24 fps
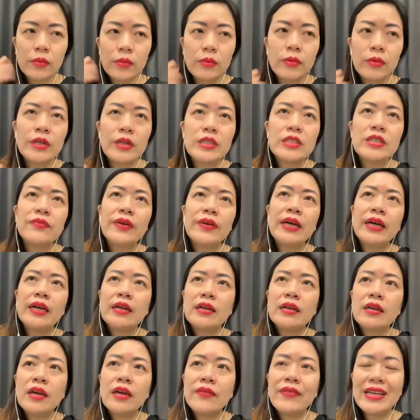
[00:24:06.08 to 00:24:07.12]
Whereas if
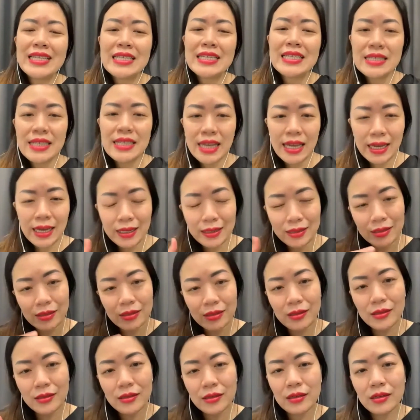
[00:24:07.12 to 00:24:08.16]
I stayed,
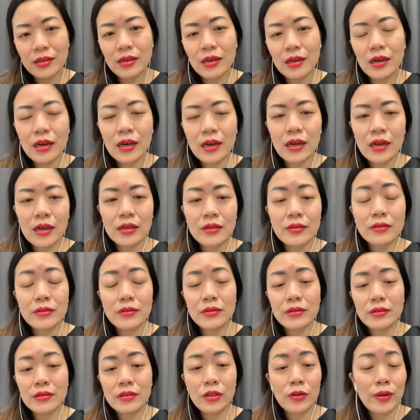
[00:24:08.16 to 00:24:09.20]
at
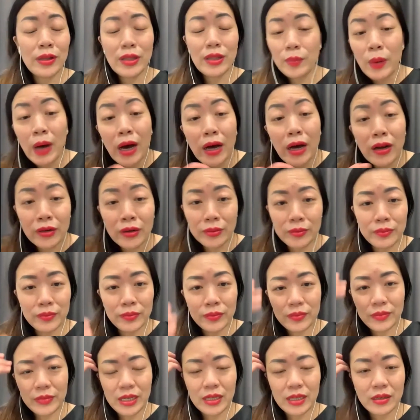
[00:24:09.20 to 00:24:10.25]
the bottom,
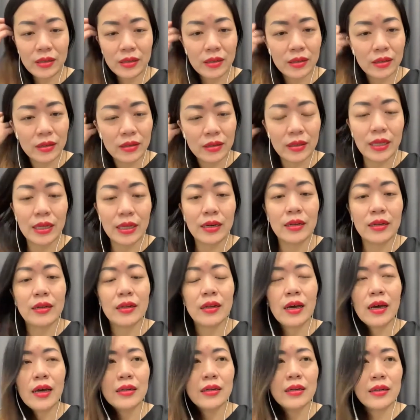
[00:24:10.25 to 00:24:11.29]
then
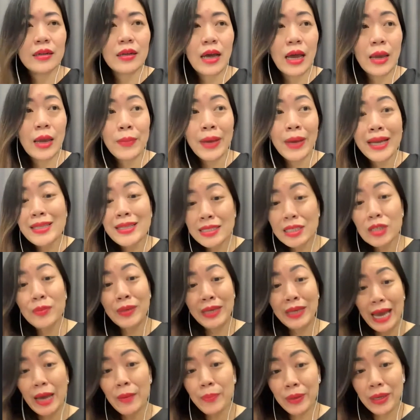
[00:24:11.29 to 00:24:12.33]
I might still
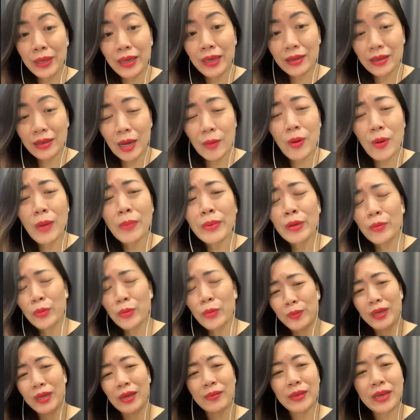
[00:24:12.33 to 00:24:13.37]
be happy. I probably
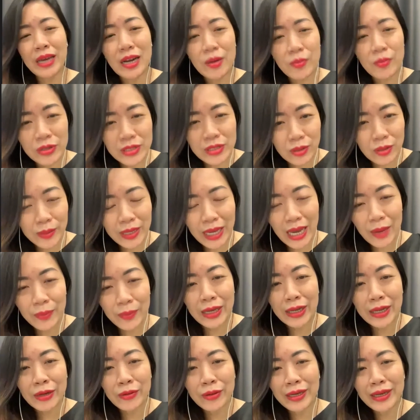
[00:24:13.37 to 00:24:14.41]
would be. I'm the kind of person that would be
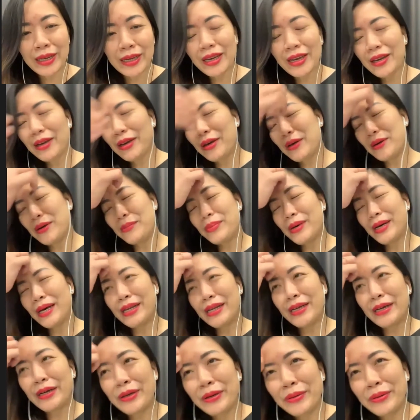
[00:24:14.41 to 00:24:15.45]
happy anyway.
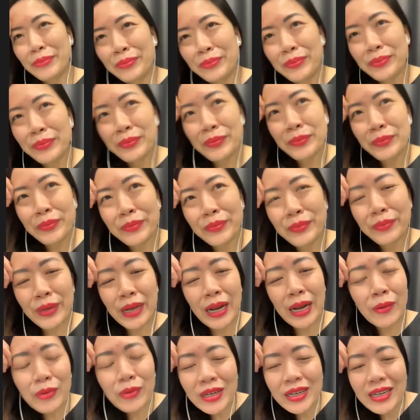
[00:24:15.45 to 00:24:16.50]
But
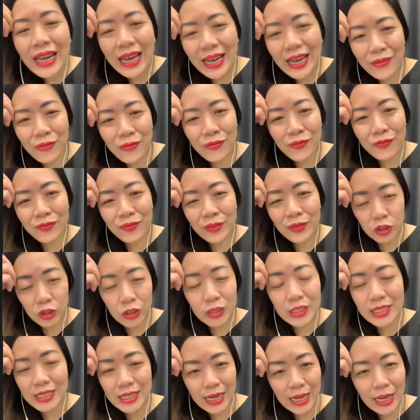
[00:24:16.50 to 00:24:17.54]
I wouldn't have the
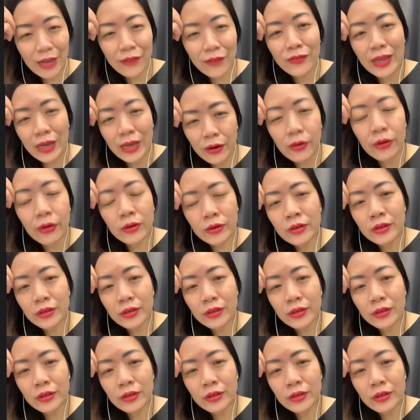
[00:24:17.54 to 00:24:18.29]
choices that I have now.